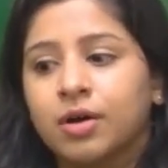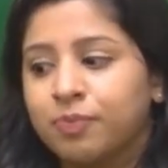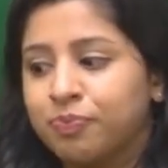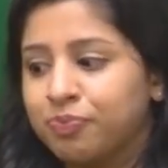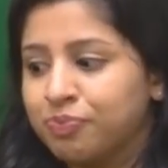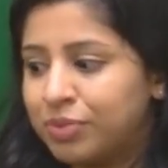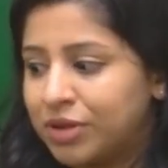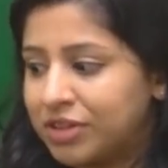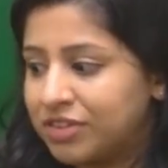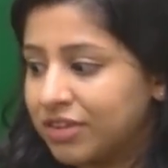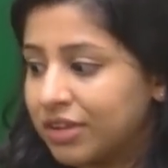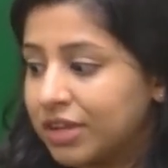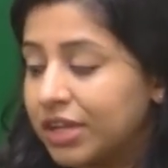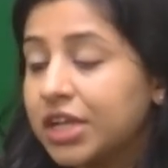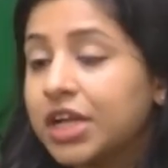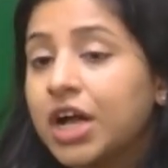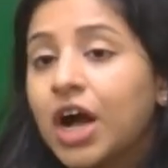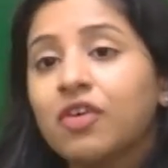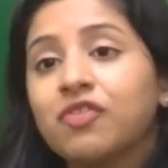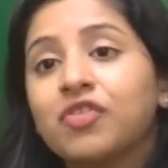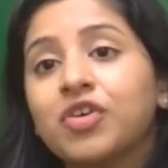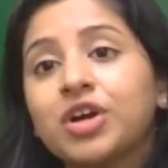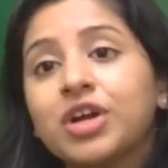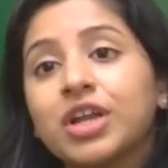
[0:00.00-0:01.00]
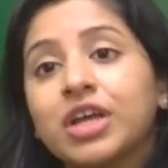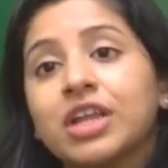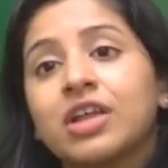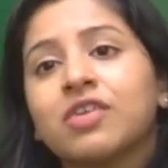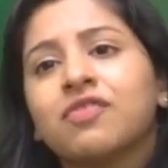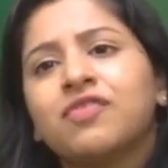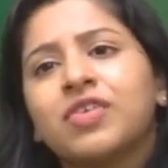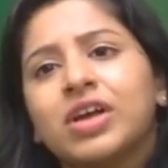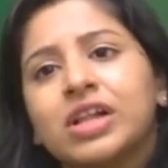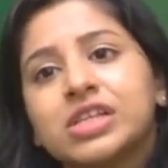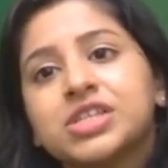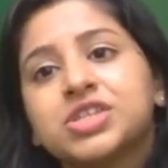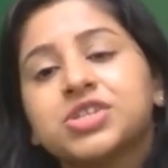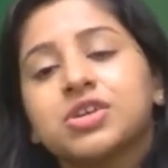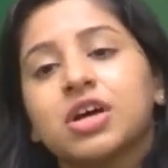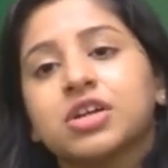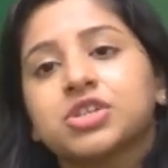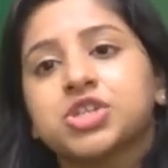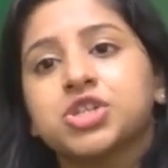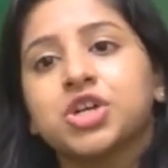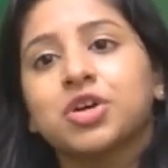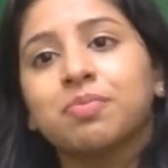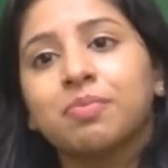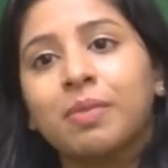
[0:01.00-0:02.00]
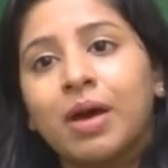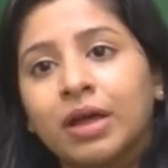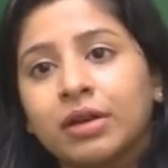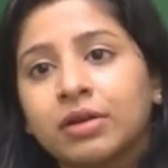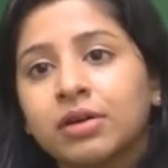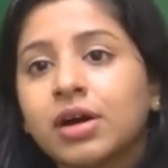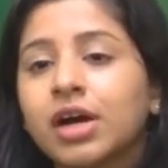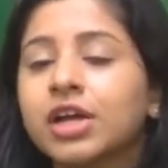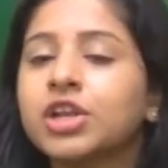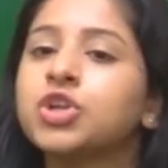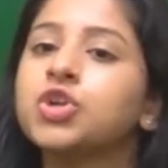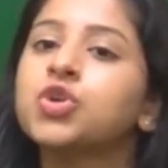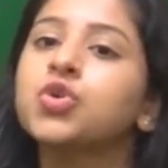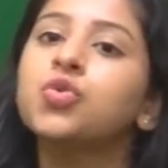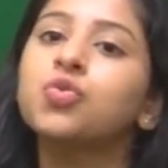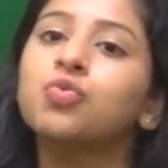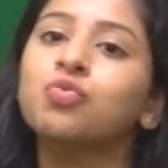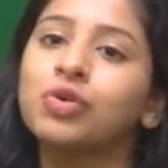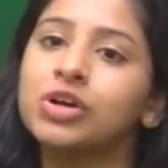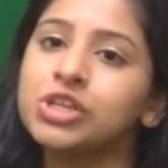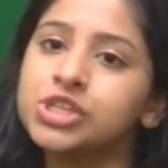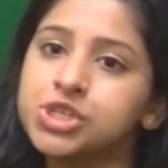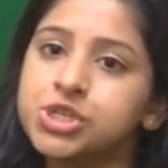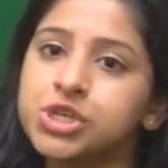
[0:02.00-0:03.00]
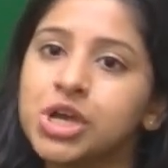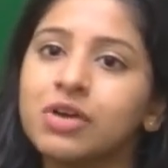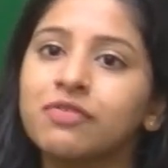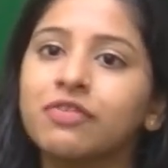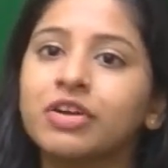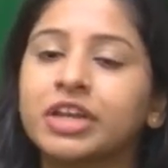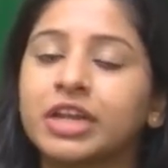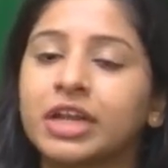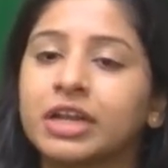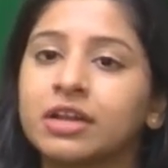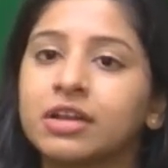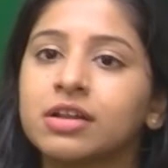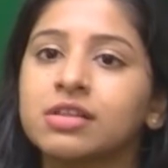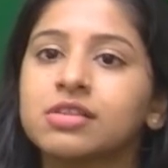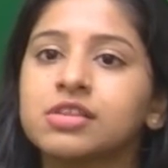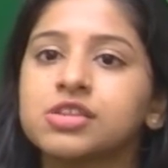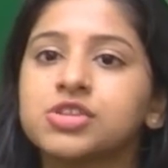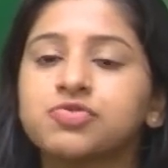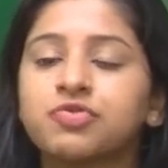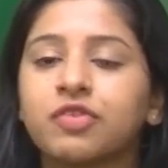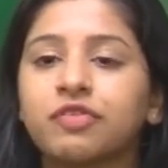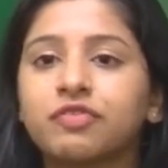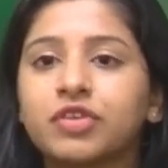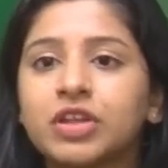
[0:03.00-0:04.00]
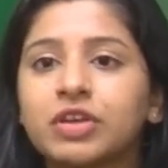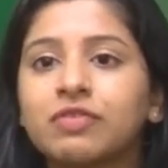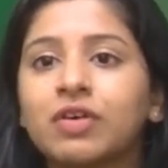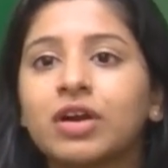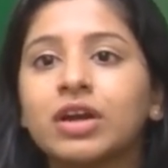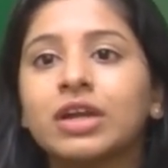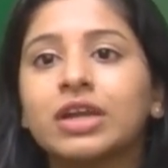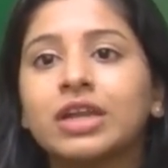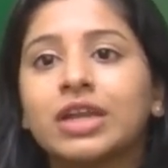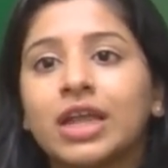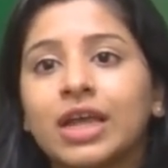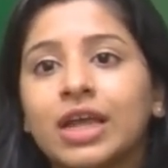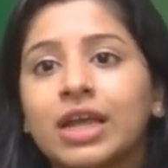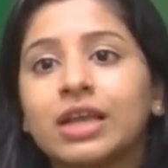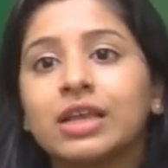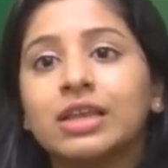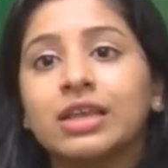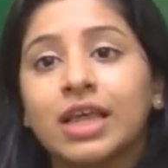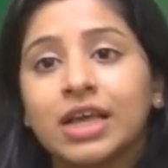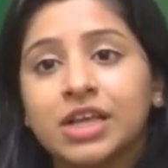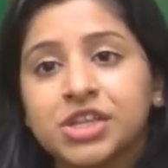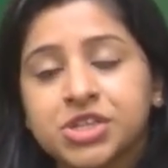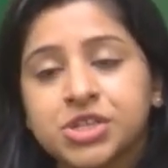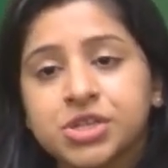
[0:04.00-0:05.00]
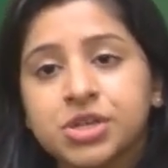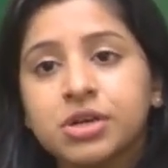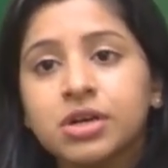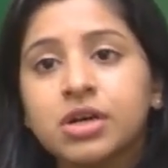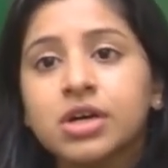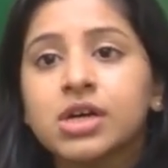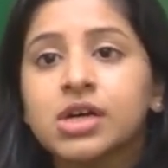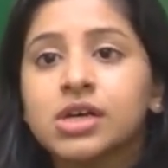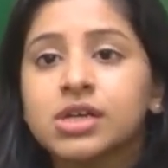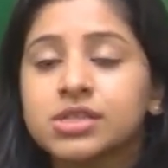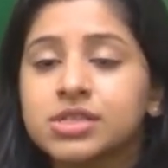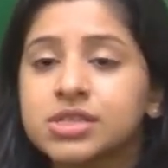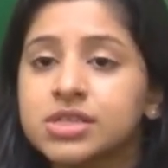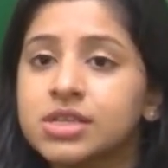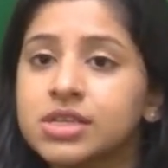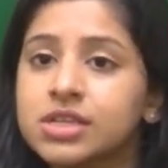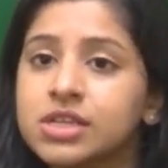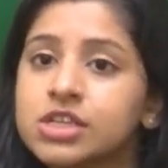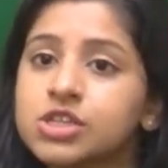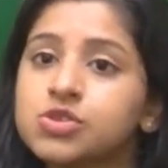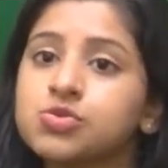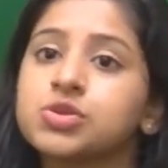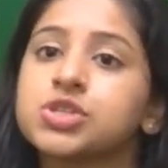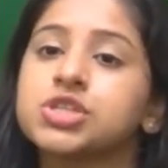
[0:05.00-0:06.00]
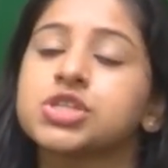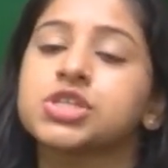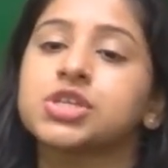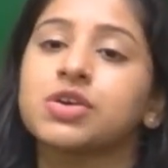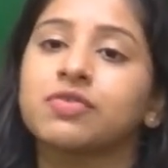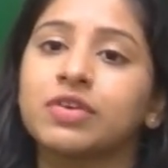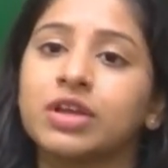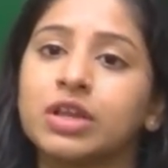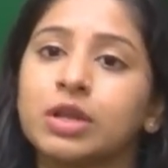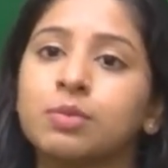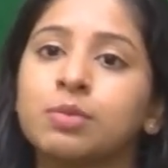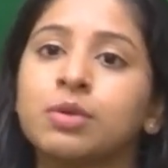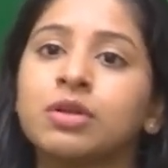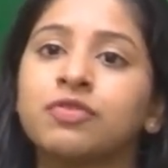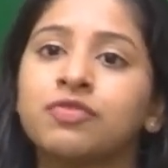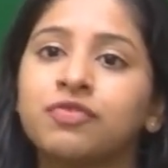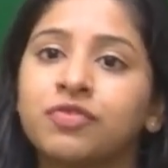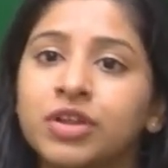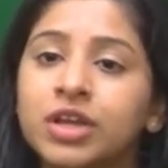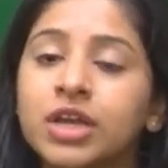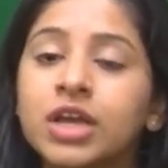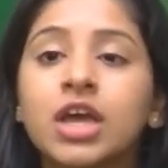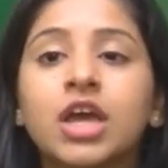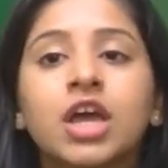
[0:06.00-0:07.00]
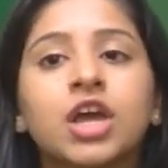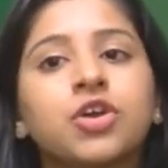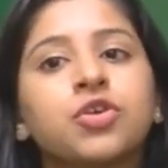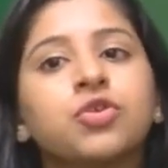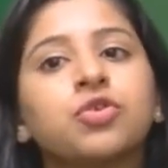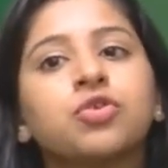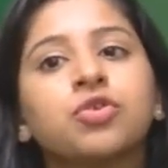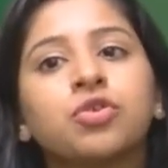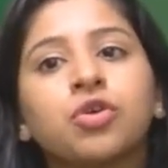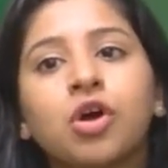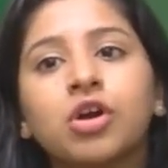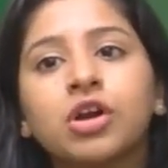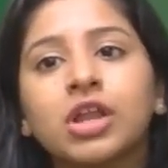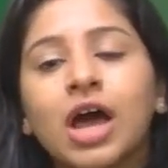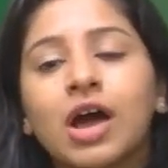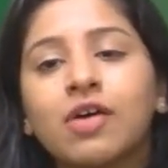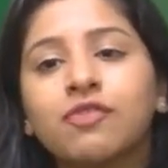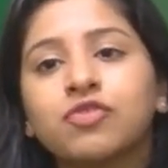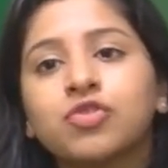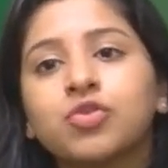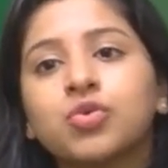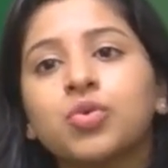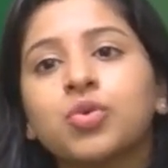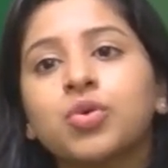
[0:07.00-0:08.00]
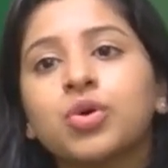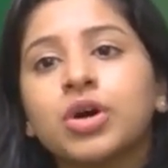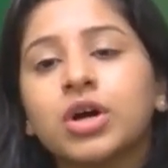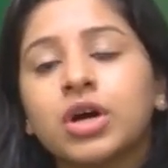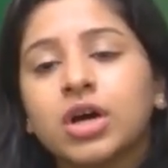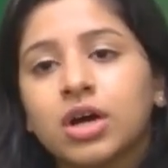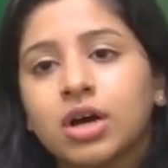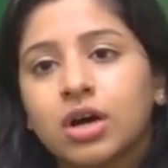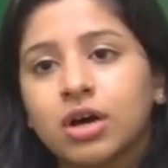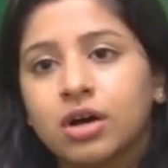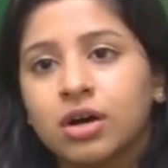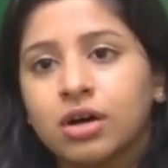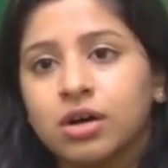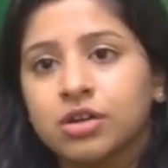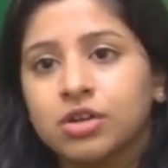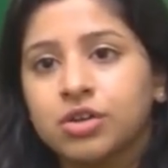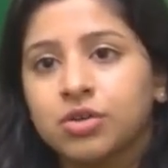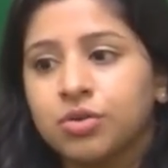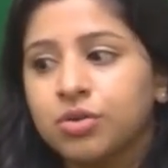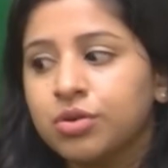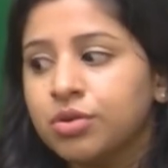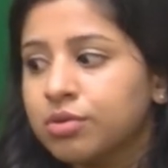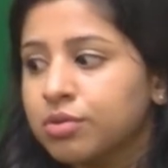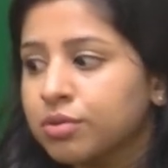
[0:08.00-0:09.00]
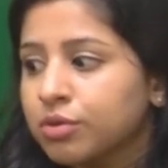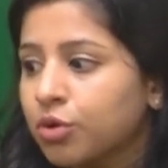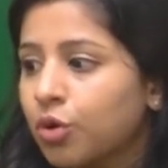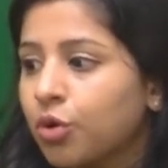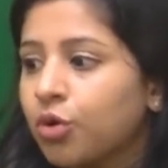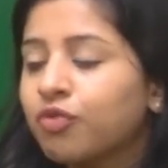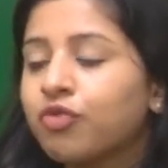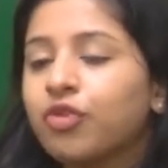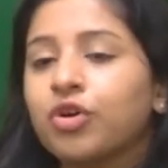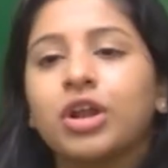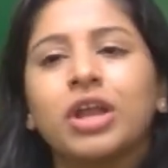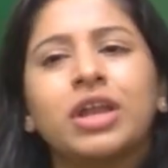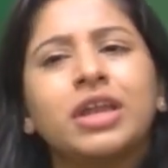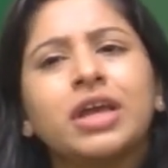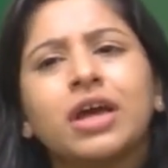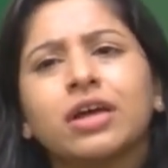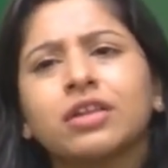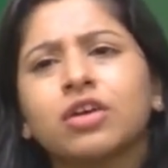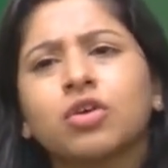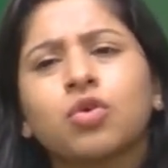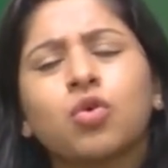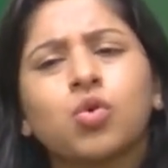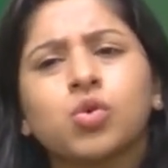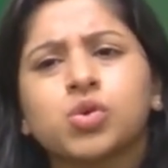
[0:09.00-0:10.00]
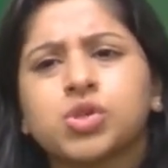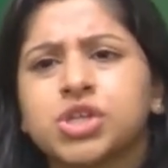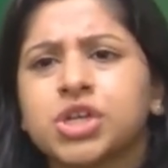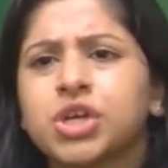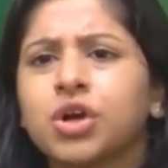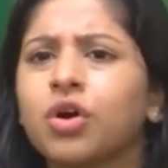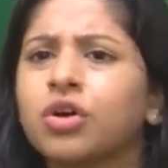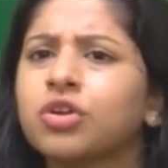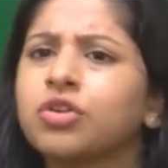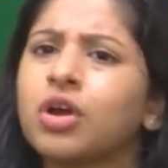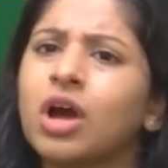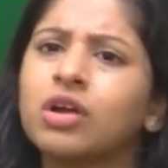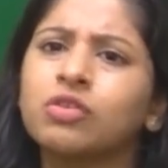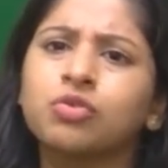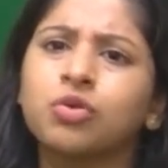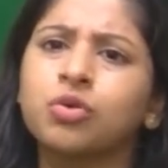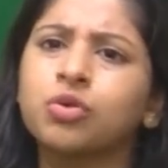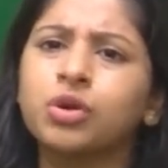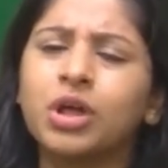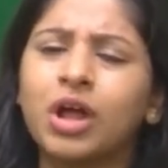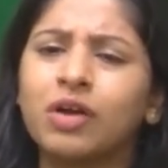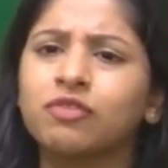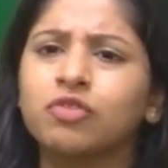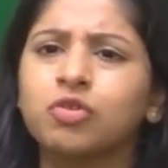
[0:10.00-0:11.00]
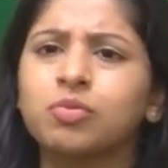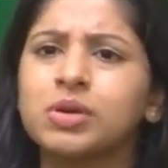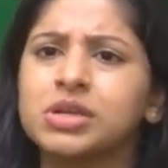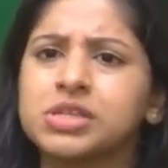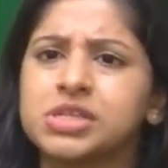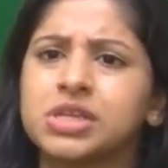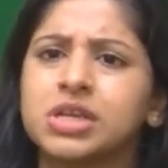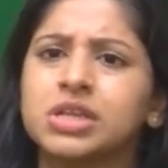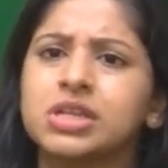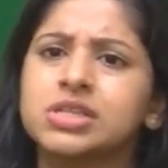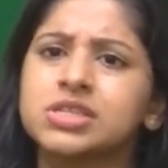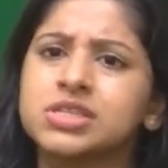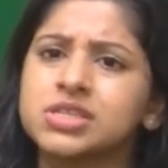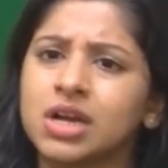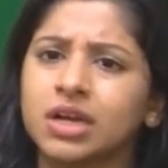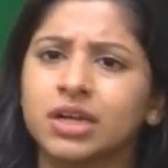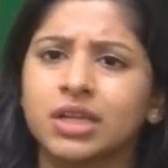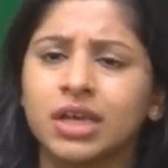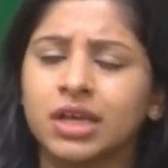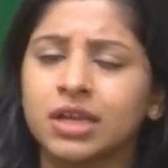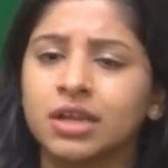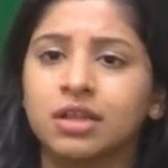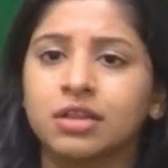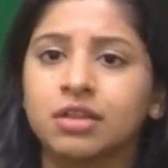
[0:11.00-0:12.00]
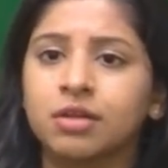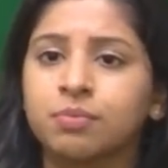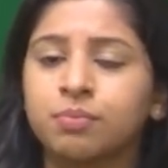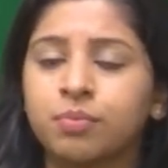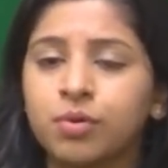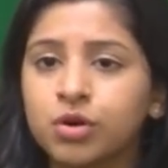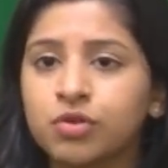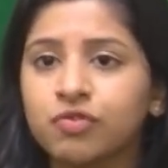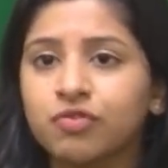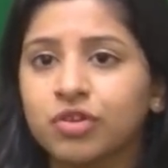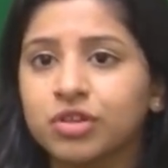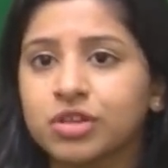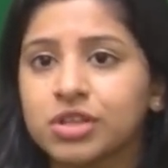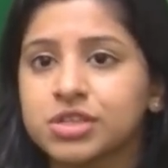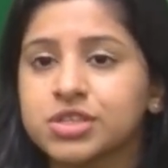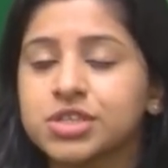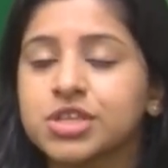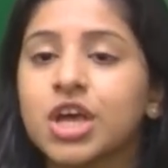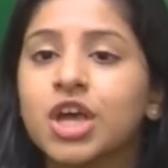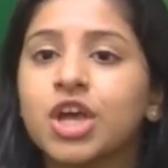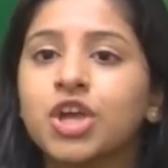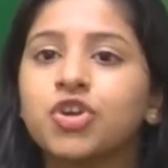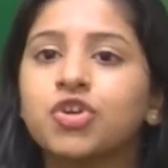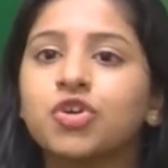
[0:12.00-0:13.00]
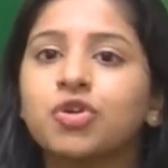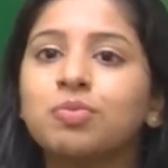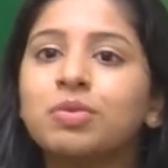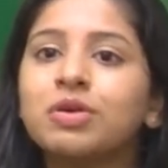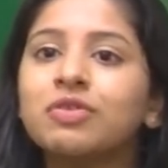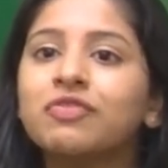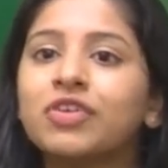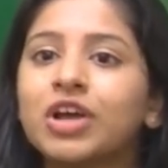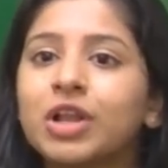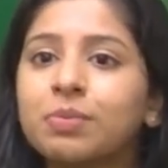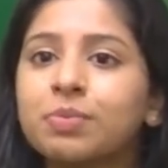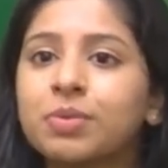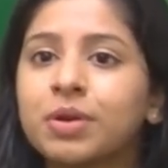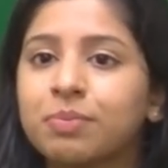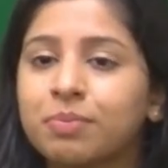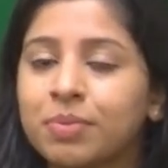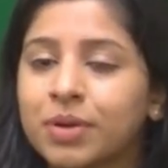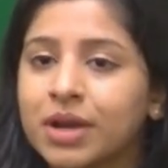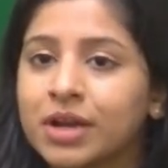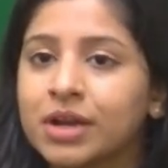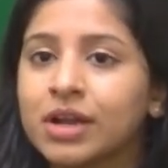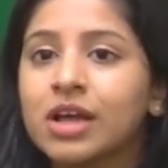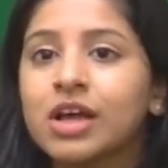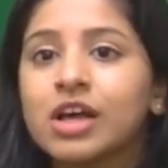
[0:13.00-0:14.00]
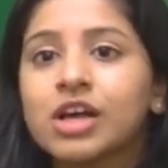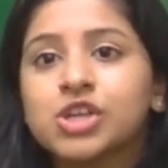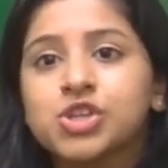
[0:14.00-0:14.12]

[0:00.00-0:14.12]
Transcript: basically covered in a well-structured manner, and once you have attended this 51-day lecture series, which is available free, you do not have to go for any other coaching, or you don't have to basically study any other book for this. You will be well prepared.